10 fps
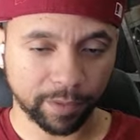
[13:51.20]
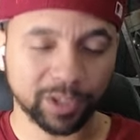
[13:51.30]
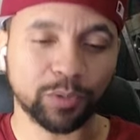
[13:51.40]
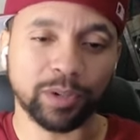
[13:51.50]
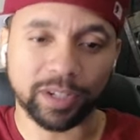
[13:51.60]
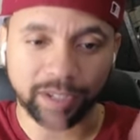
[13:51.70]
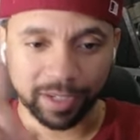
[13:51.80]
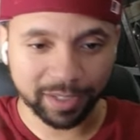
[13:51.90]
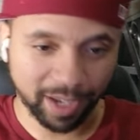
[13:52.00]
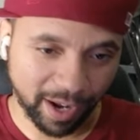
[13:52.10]
just what it
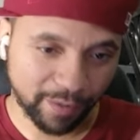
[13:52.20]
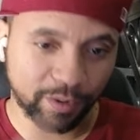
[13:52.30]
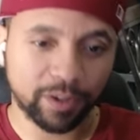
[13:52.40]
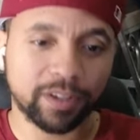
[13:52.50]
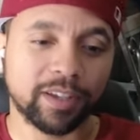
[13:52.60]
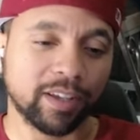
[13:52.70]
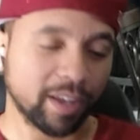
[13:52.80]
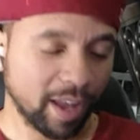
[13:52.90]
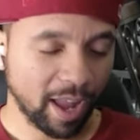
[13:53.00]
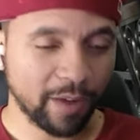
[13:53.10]
does
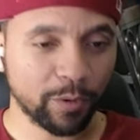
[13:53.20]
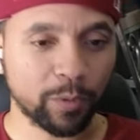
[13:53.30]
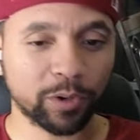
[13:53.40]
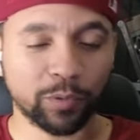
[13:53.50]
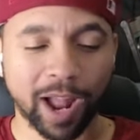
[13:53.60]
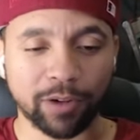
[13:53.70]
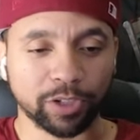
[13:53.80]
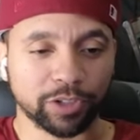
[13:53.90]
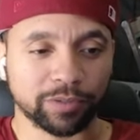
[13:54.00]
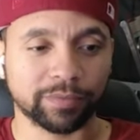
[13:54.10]
to everyone around you.